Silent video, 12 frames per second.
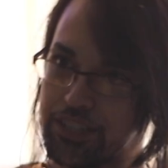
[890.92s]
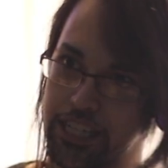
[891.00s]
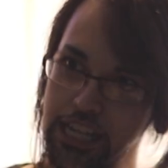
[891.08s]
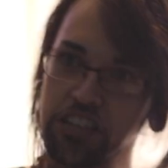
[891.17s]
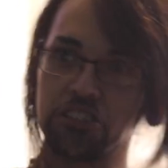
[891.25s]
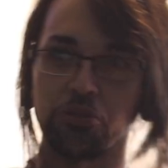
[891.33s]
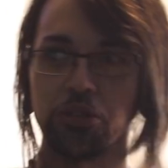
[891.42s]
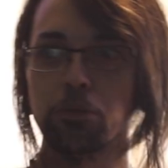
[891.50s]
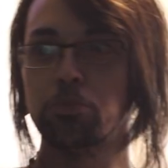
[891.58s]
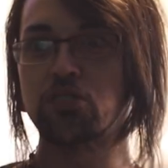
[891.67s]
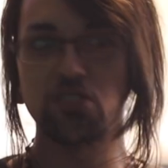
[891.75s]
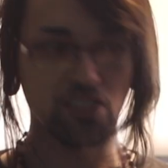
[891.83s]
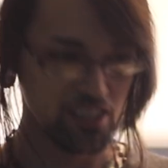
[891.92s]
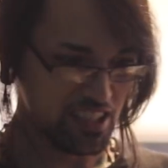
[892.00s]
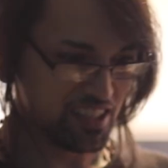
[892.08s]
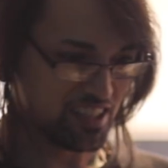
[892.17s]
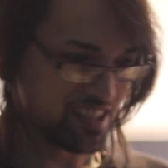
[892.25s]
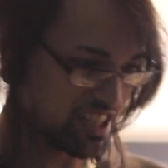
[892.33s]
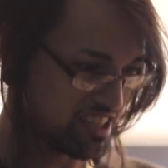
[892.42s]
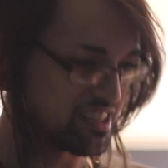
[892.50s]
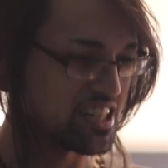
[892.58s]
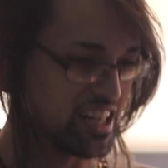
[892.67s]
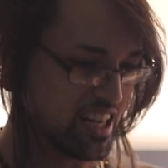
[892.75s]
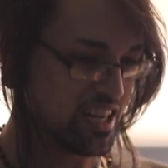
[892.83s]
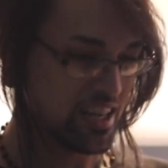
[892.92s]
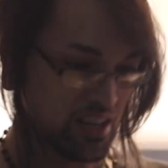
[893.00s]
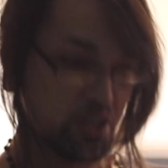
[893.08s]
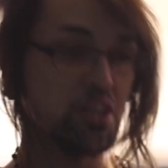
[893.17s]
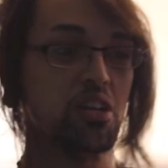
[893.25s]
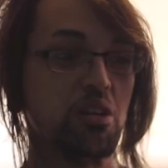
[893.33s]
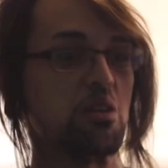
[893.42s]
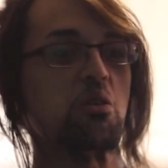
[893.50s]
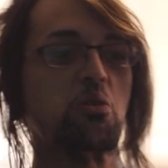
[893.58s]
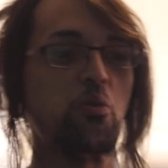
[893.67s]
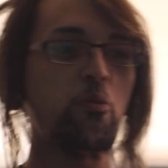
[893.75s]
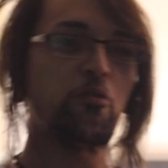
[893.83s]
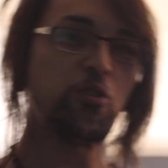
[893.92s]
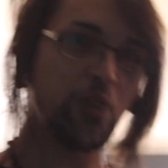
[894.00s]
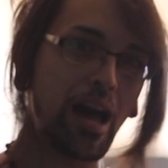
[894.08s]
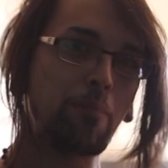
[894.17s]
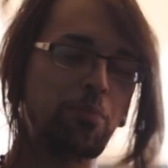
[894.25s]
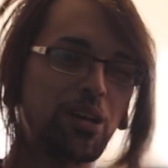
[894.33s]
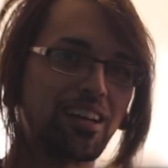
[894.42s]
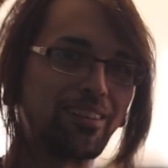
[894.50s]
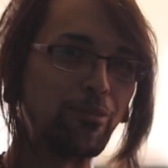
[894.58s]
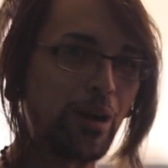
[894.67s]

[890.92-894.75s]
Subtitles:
death grips in Disney, overlapping